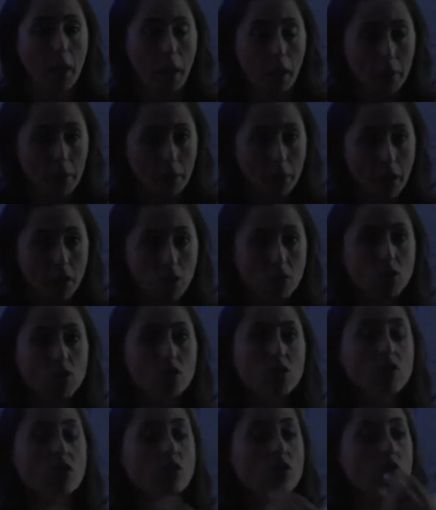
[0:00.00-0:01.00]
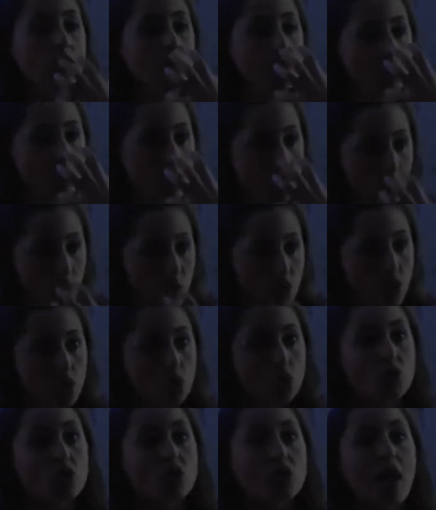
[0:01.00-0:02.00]
about what
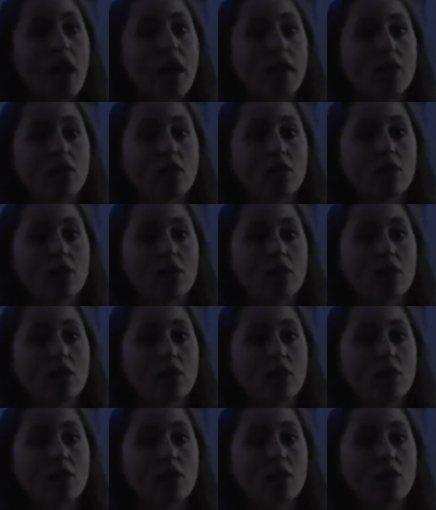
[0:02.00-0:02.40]
you said.